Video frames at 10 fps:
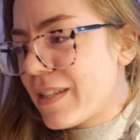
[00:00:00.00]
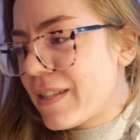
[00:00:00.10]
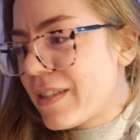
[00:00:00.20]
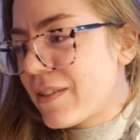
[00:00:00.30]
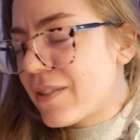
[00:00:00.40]

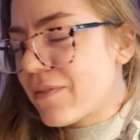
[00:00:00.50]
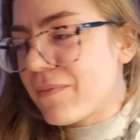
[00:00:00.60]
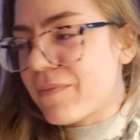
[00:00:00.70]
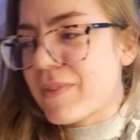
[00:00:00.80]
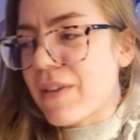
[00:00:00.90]
there's
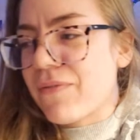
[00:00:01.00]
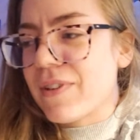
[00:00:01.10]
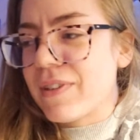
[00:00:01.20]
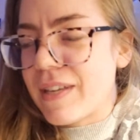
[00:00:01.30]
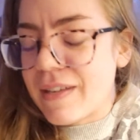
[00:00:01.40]

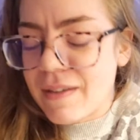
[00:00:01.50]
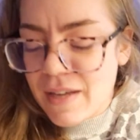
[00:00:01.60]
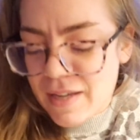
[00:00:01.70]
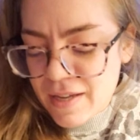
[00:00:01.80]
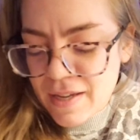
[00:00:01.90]
definitely
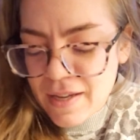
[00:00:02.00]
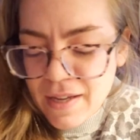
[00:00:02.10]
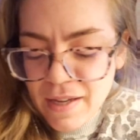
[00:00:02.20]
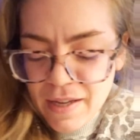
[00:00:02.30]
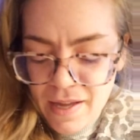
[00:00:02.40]

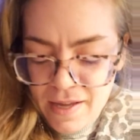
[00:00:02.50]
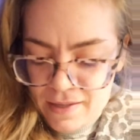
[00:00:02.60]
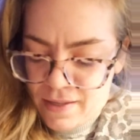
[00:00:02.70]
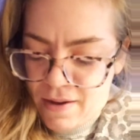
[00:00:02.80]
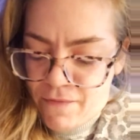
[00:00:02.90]

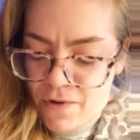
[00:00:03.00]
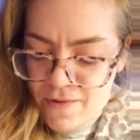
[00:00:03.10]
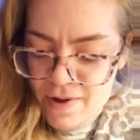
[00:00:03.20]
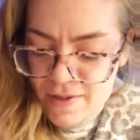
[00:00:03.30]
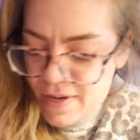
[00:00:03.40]
stuff
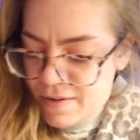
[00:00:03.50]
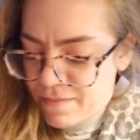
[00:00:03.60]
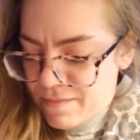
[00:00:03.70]
going on there.